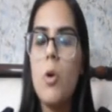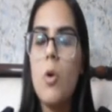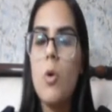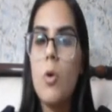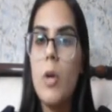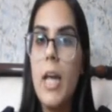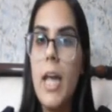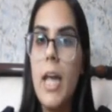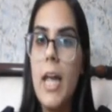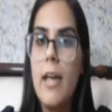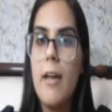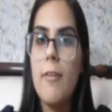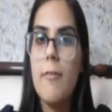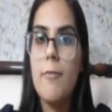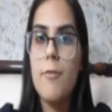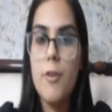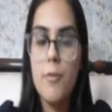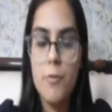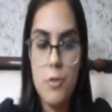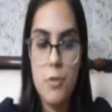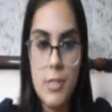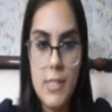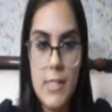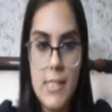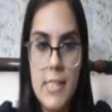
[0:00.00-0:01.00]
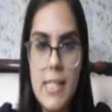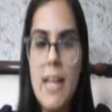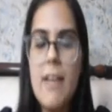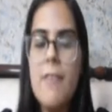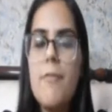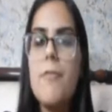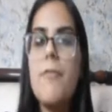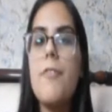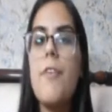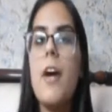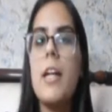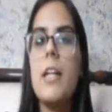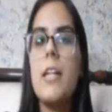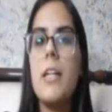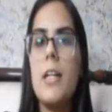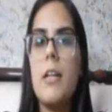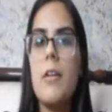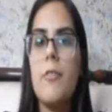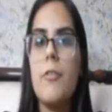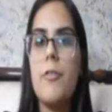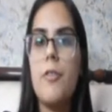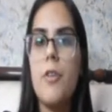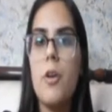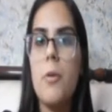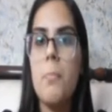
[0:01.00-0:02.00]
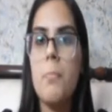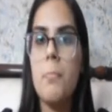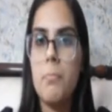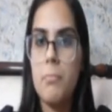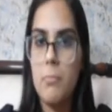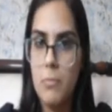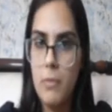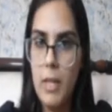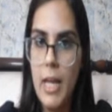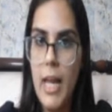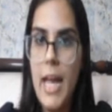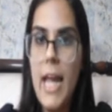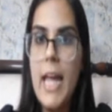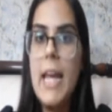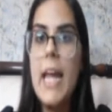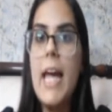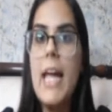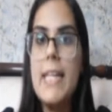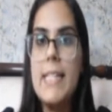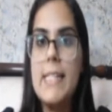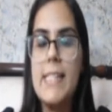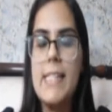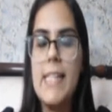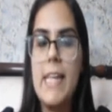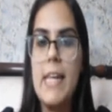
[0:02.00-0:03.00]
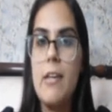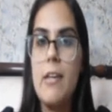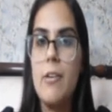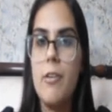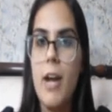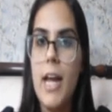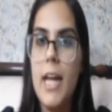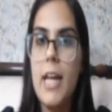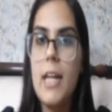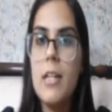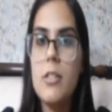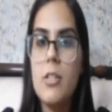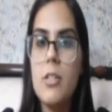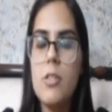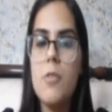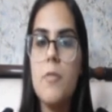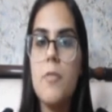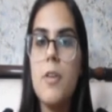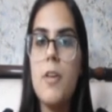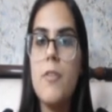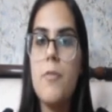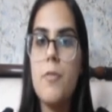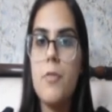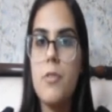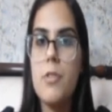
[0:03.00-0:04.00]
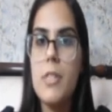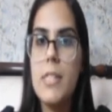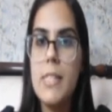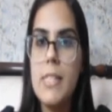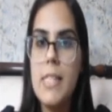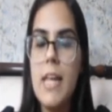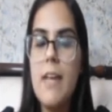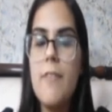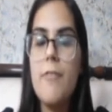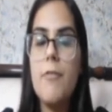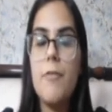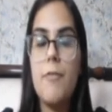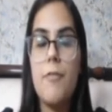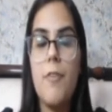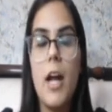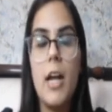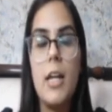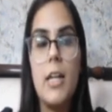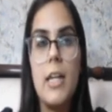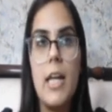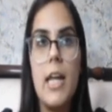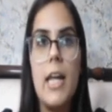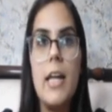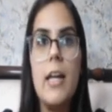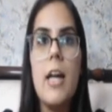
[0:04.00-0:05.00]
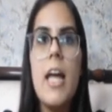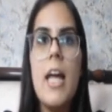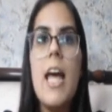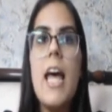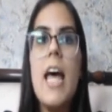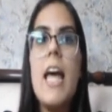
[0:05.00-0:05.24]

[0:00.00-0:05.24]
okay, we've received funding from N I C, right? So we've received funding.